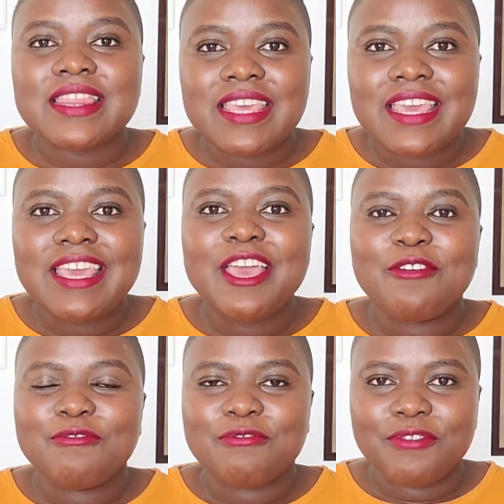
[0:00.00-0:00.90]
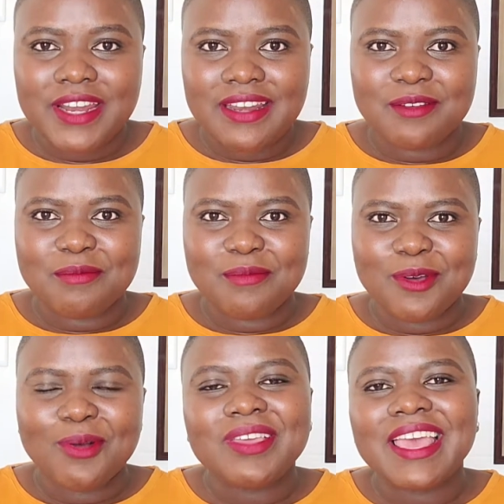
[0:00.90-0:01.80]
the
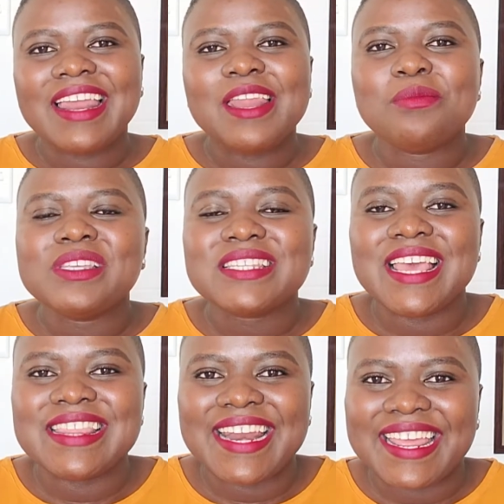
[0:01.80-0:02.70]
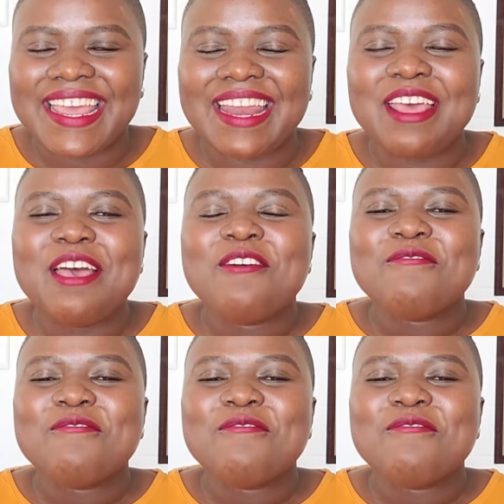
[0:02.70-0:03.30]
freedom. Okay, let me say that again.